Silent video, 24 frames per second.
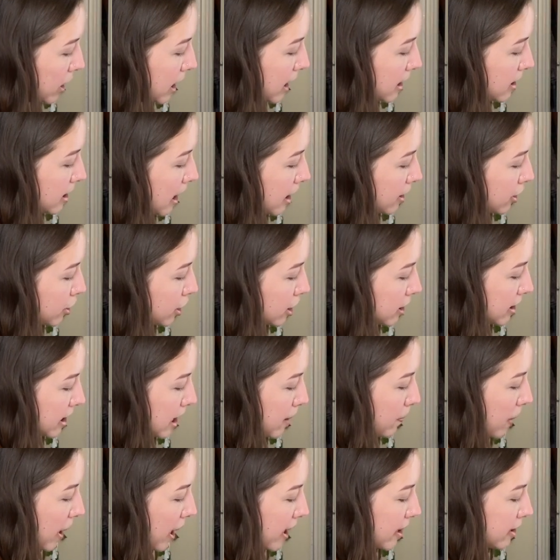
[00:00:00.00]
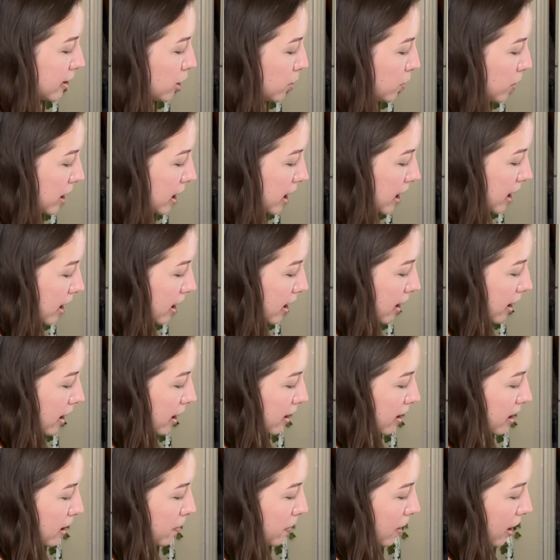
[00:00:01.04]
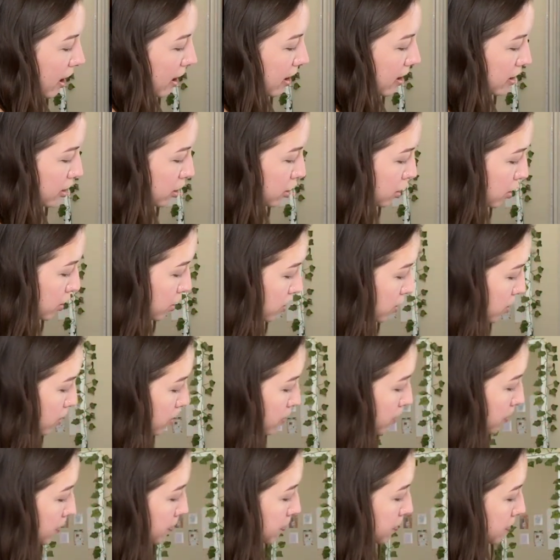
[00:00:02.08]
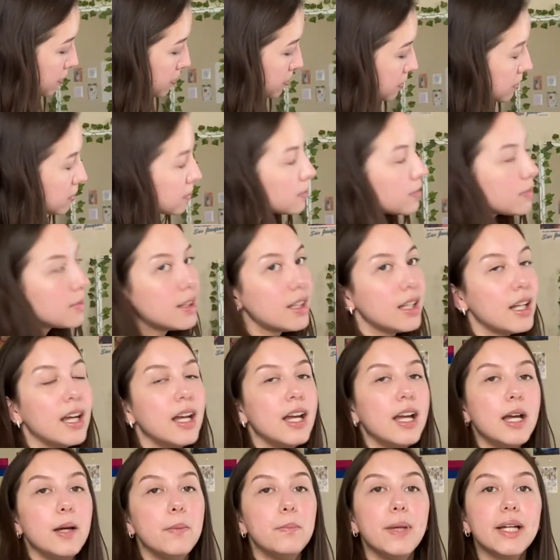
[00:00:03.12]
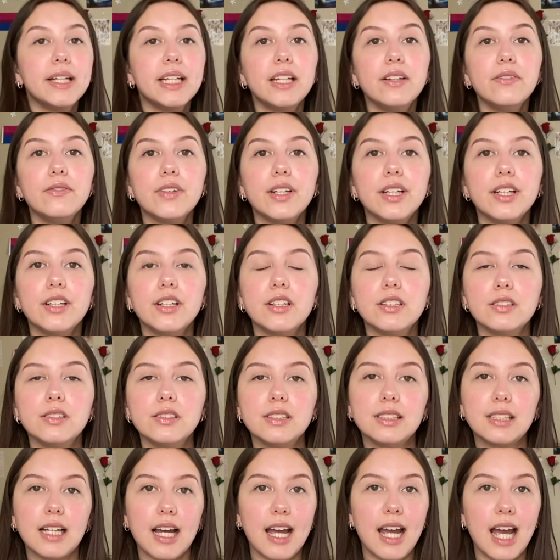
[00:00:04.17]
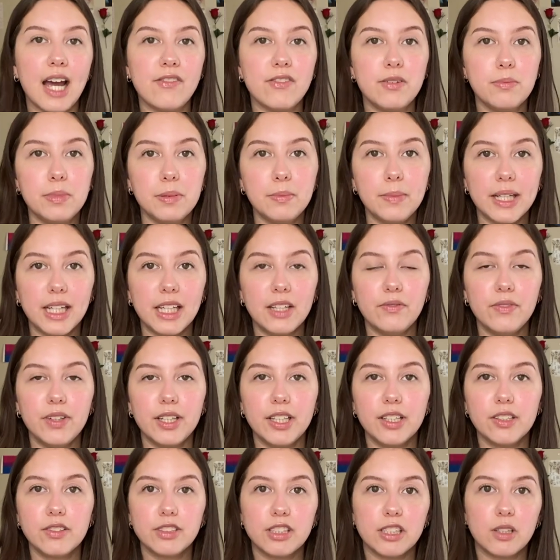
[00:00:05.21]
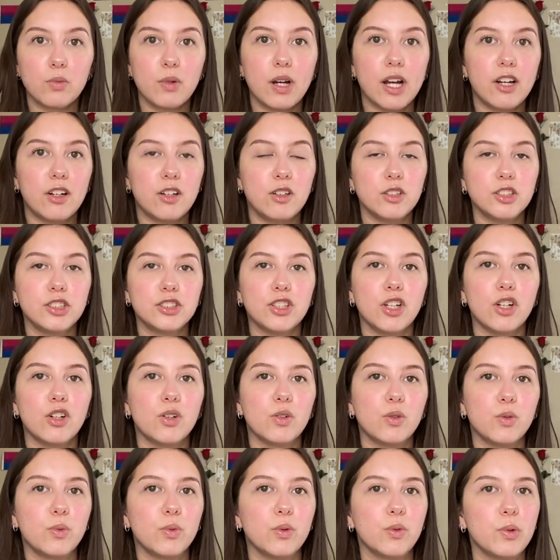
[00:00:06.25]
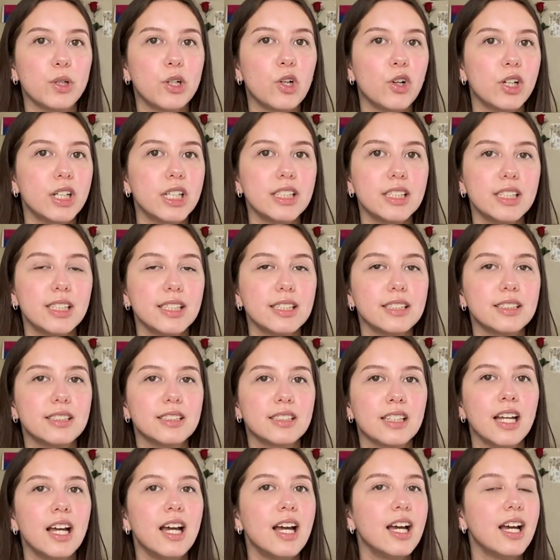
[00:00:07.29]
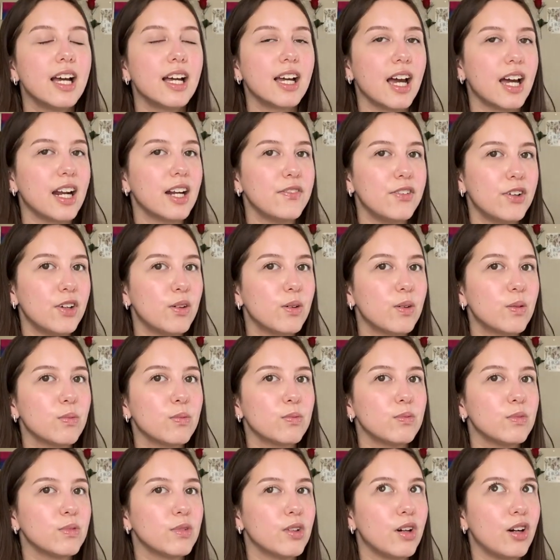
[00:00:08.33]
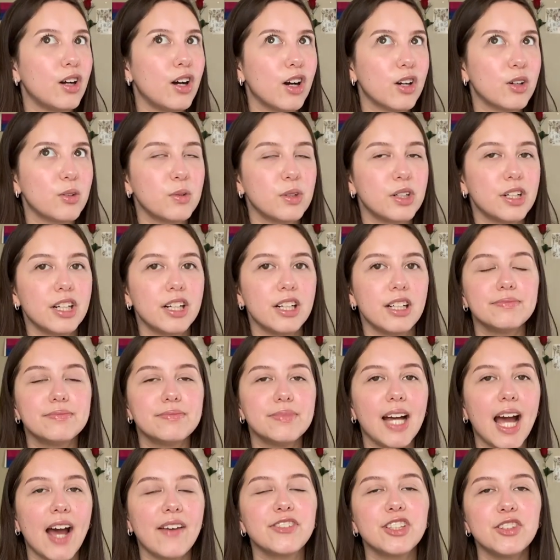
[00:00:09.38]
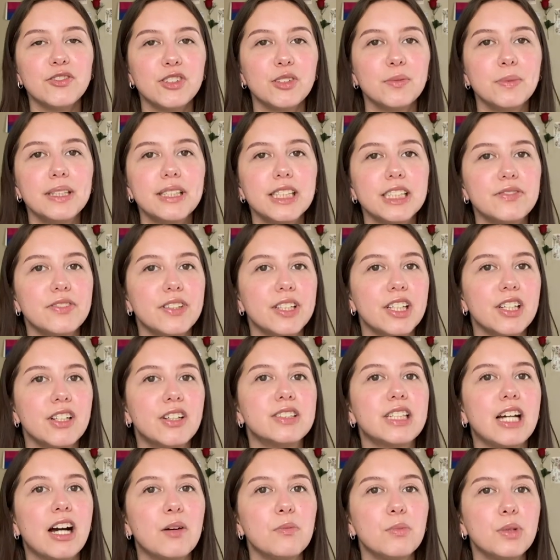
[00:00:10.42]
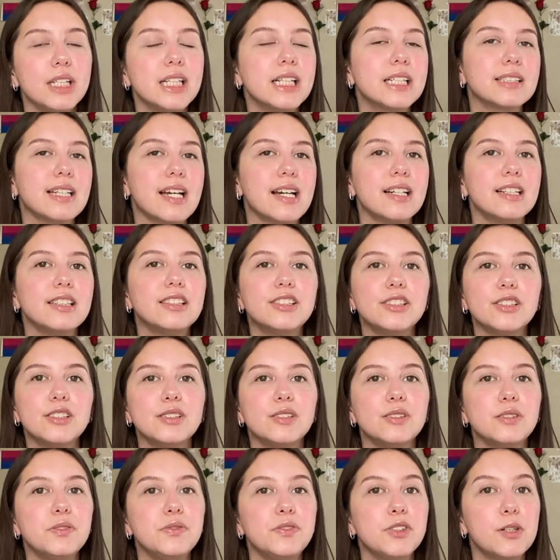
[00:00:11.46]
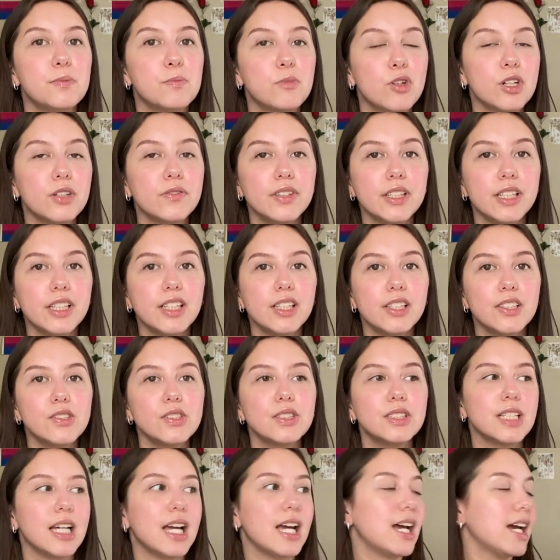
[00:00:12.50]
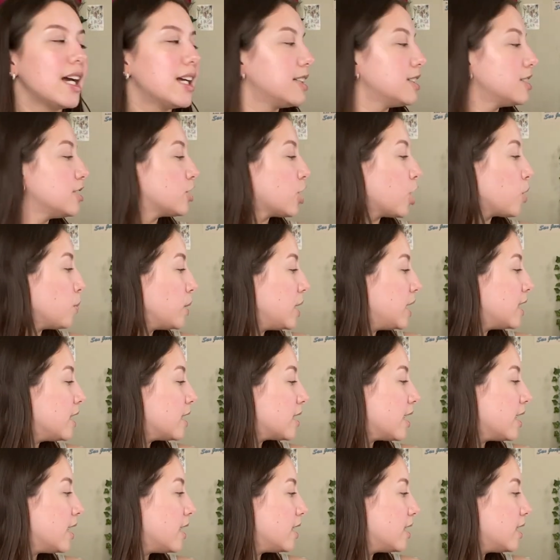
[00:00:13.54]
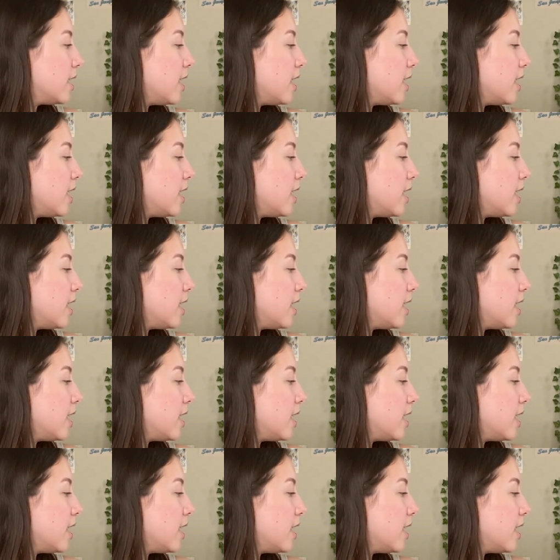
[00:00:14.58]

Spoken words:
excited to just get back into reading, get back into making videos. I haven't been making videos in a while, so recording this kind of felt awkward. After filming this video, now I'm really excited to film more videos and start reading again.